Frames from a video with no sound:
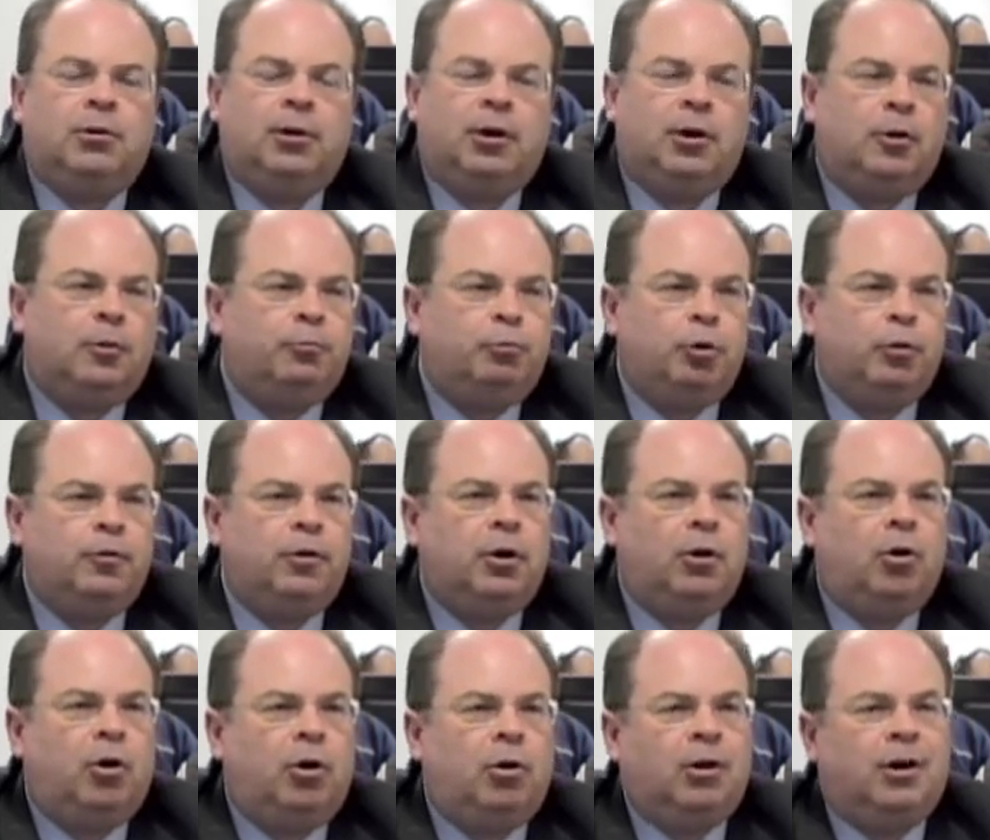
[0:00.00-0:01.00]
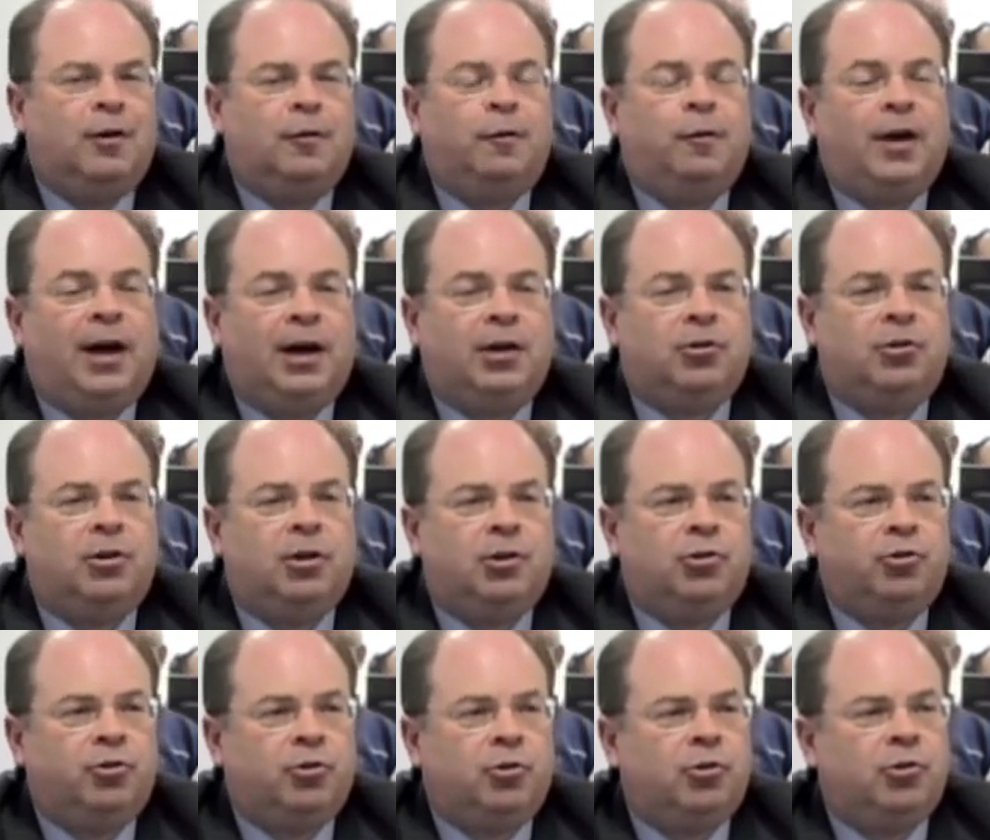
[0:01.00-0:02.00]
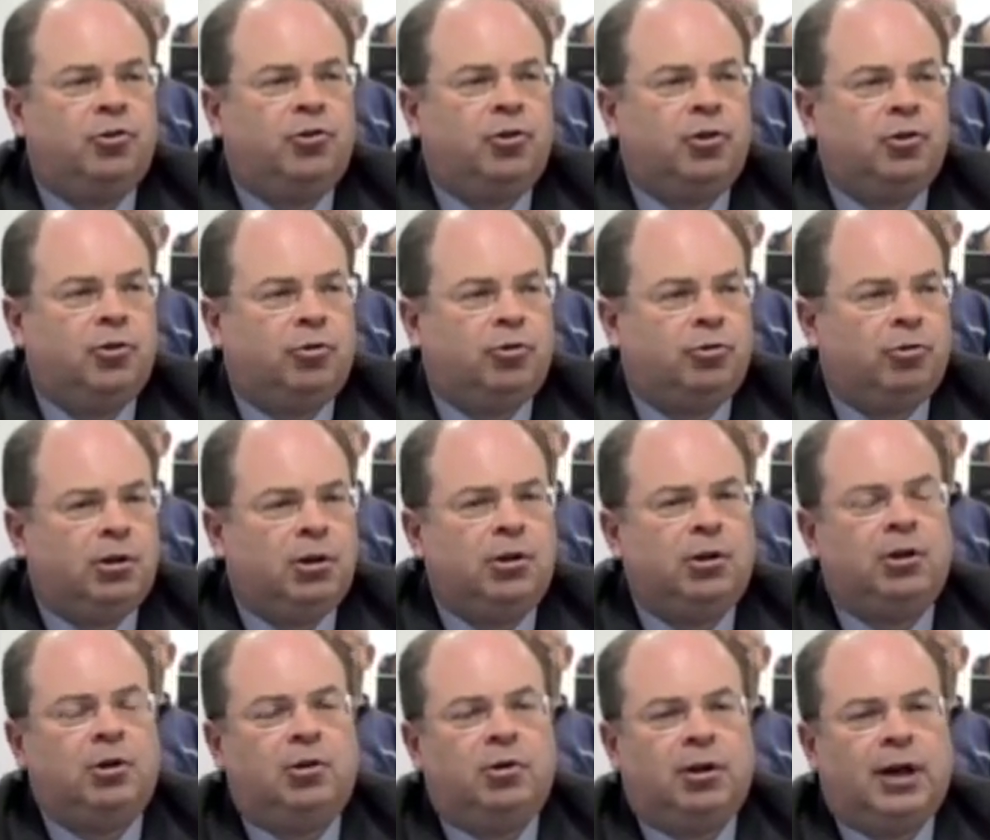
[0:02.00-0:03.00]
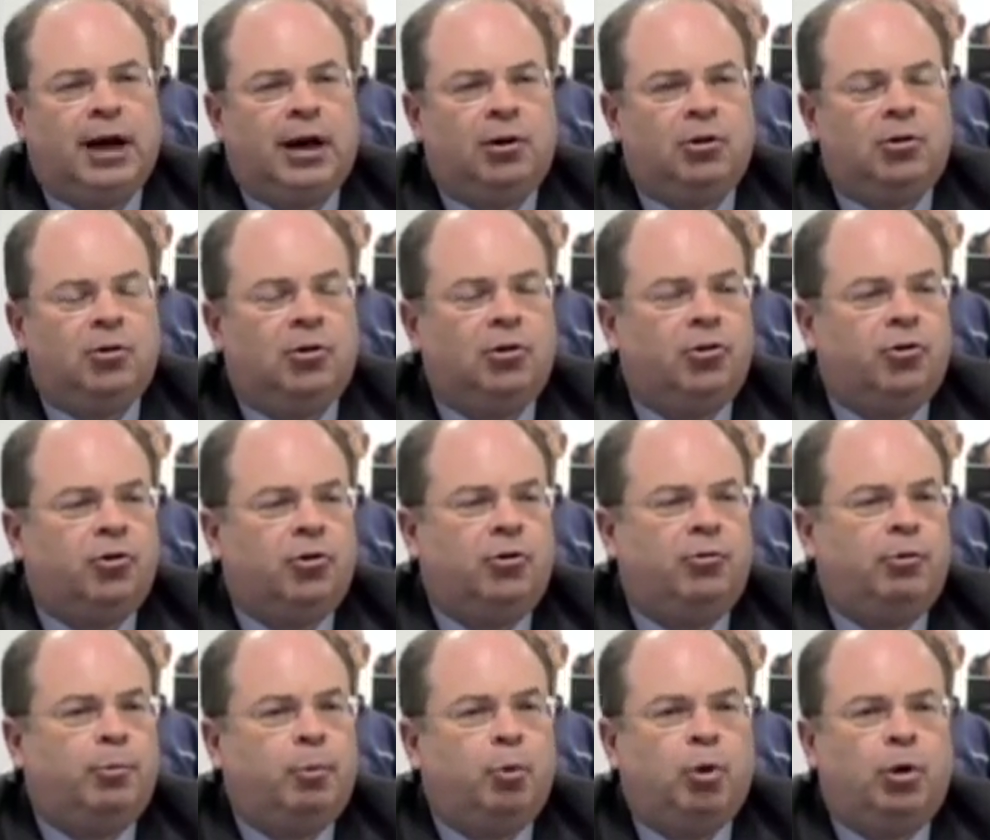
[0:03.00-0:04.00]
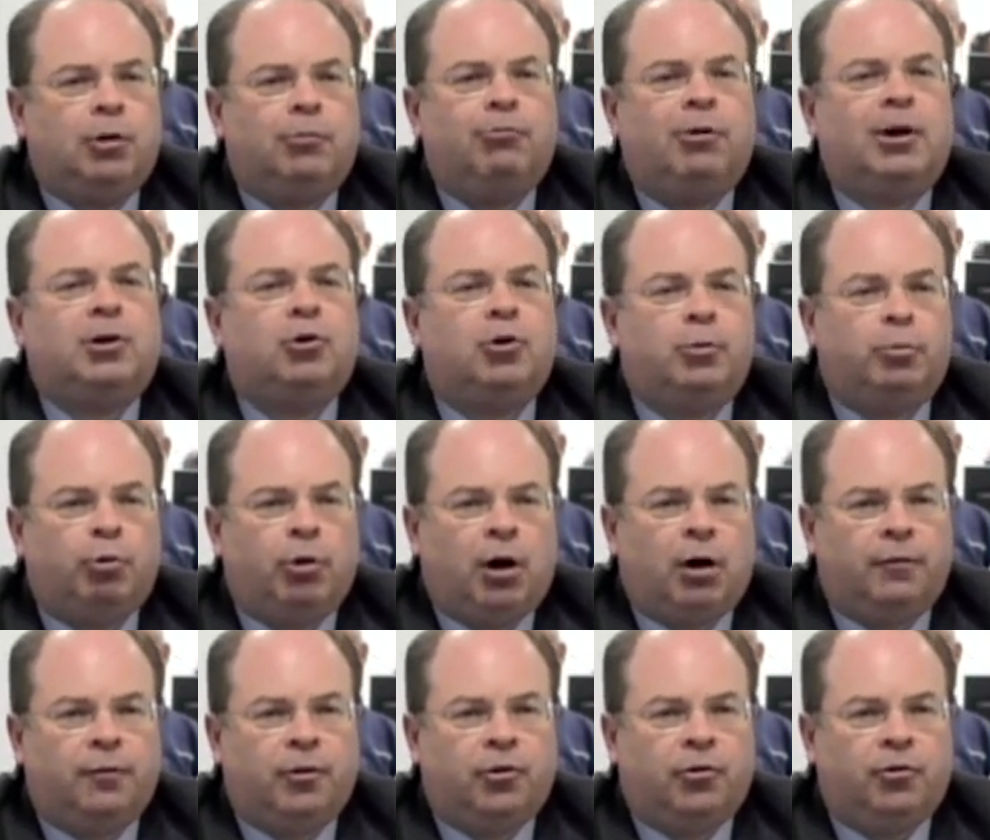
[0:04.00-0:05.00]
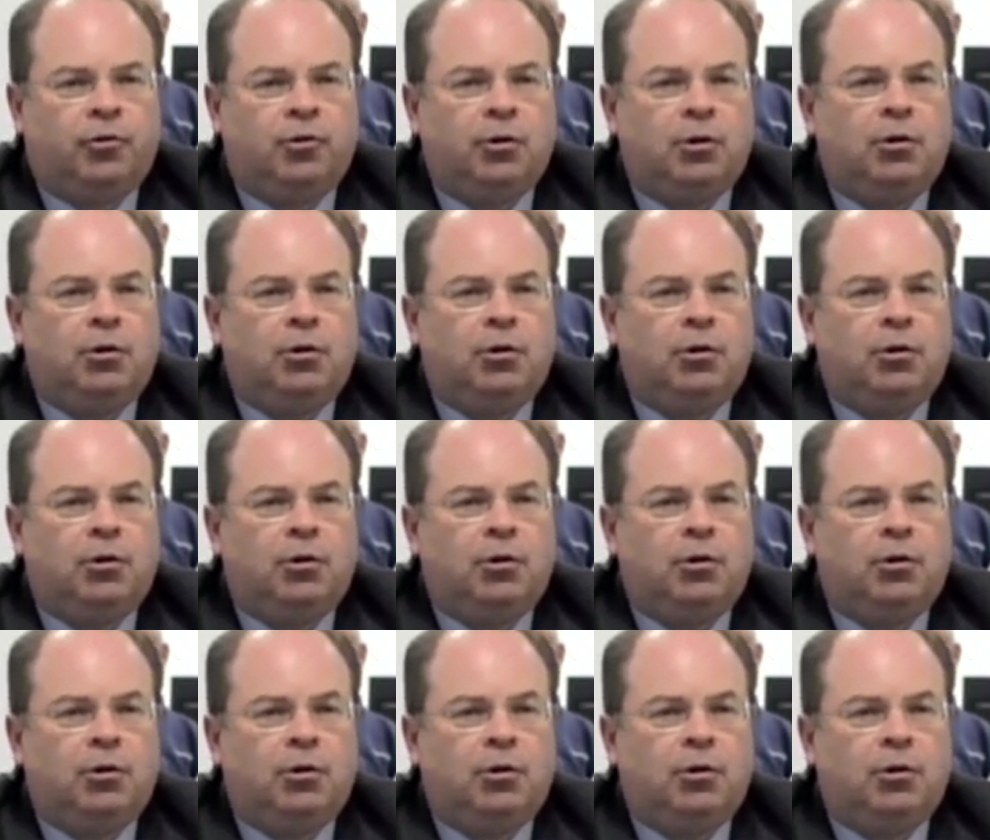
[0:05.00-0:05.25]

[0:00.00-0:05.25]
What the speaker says: They don't prove it at all. And in fact, the insurance industry, the carriers, are reporting record profits.